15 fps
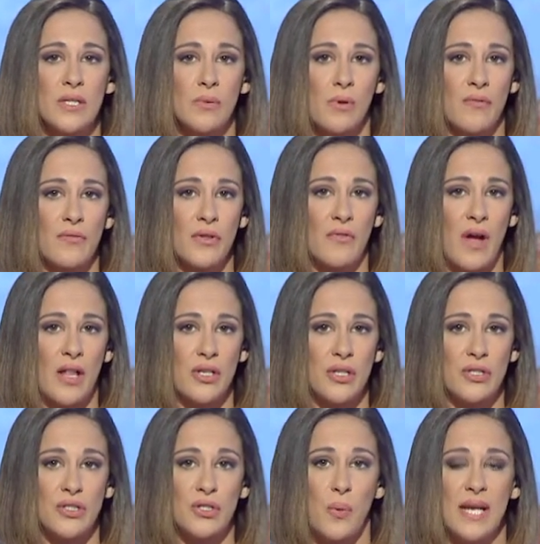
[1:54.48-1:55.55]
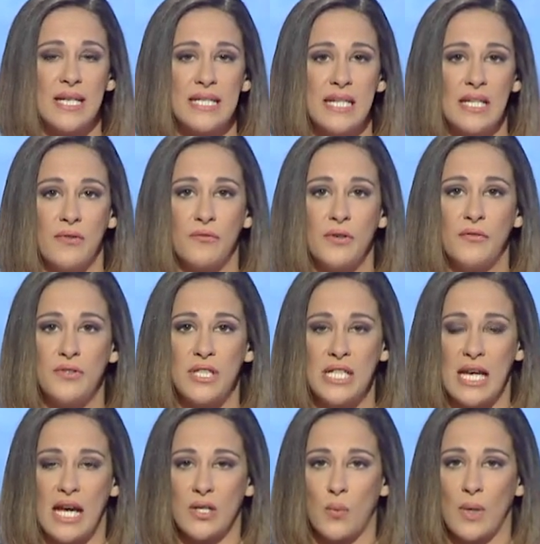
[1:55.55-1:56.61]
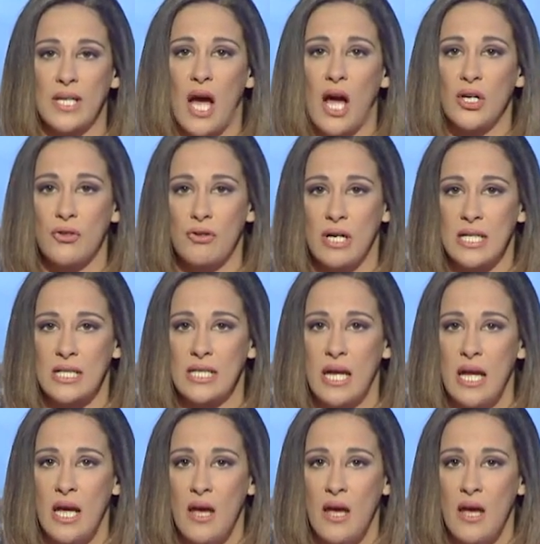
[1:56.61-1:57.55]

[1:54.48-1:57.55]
were of the values 20, 50 and 100.